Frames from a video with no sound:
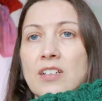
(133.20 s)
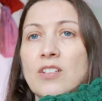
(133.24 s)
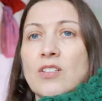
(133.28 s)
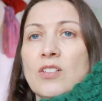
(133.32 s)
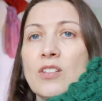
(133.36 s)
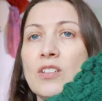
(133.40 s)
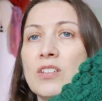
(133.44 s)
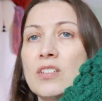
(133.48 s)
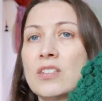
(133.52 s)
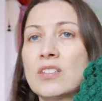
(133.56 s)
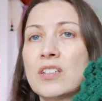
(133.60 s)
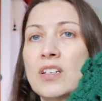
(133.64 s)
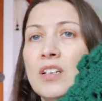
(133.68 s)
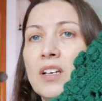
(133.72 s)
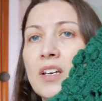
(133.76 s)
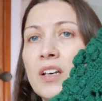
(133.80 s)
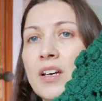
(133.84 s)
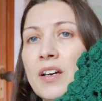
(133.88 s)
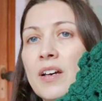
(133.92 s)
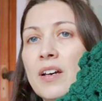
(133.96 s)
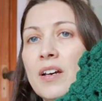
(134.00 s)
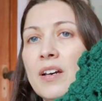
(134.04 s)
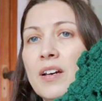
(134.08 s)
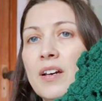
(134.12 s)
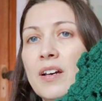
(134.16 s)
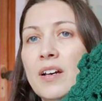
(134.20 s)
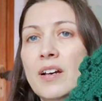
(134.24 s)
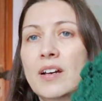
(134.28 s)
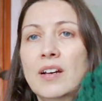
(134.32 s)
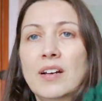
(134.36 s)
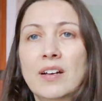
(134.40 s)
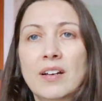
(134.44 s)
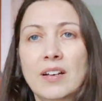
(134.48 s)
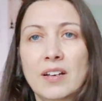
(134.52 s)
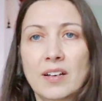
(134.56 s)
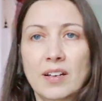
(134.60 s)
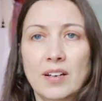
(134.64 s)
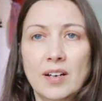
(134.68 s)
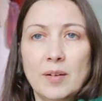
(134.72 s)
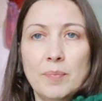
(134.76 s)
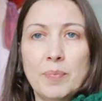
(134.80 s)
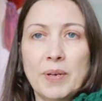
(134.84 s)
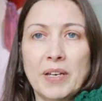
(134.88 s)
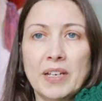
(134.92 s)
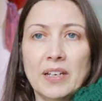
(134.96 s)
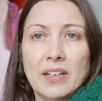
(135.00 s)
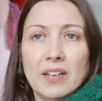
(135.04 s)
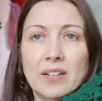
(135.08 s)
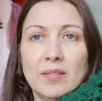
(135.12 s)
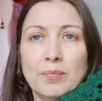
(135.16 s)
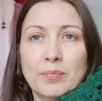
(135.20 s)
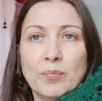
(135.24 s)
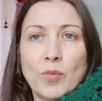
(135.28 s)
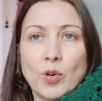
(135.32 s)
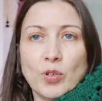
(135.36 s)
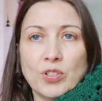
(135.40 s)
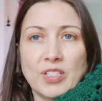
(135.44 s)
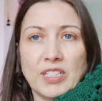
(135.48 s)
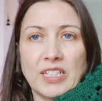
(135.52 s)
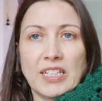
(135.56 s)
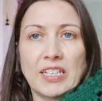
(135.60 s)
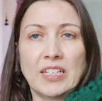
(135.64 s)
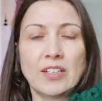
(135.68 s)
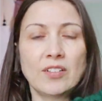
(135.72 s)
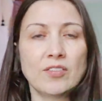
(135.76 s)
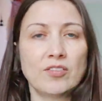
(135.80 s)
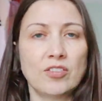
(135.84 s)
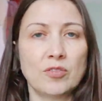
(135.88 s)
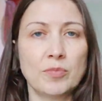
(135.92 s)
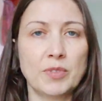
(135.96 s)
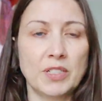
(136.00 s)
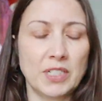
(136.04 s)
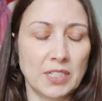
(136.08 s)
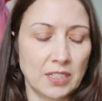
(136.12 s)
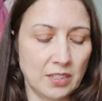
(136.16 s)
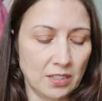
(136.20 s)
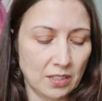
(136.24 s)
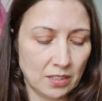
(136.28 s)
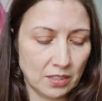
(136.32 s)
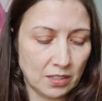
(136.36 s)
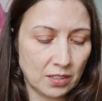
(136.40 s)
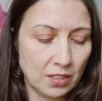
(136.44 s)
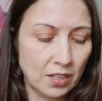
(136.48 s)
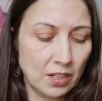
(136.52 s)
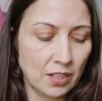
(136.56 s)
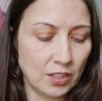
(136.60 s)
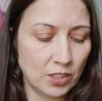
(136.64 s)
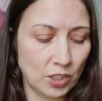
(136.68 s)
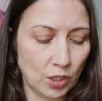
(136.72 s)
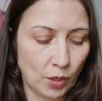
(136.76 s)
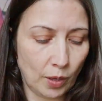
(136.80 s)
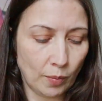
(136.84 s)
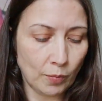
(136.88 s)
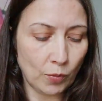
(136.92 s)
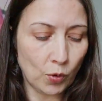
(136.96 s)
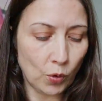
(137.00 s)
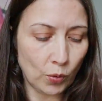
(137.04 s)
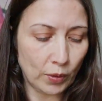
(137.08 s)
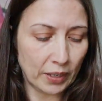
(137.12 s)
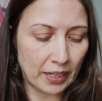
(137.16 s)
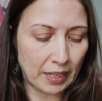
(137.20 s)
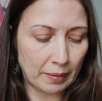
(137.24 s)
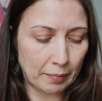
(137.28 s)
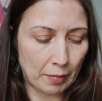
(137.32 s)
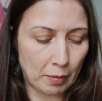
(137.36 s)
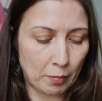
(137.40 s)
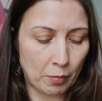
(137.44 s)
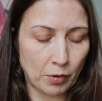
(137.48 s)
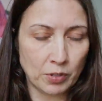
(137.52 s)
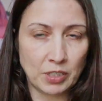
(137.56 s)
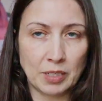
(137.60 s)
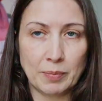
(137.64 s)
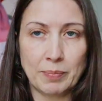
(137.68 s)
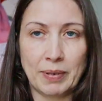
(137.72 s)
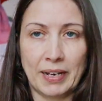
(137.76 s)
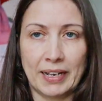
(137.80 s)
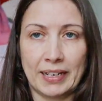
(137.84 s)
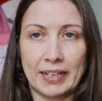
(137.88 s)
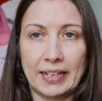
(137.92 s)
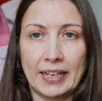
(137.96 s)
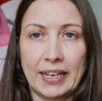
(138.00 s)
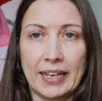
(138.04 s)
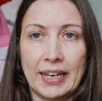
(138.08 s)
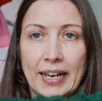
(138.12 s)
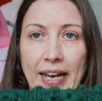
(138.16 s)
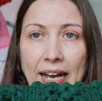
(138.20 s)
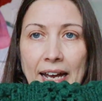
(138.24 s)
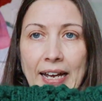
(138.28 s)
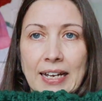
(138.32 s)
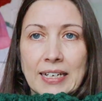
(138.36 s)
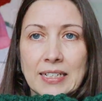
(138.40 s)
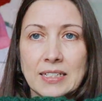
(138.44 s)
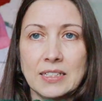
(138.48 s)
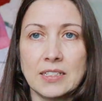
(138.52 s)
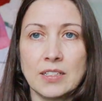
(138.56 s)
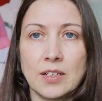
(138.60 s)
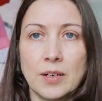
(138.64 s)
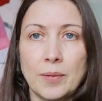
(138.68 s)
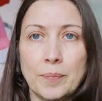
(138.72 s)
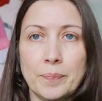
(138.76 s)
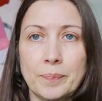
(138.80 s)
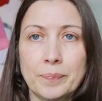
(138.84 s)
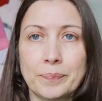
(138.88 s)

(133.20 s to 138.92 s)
it looks a bit mossy from a distance, so I'm calling it my mossy blanket. And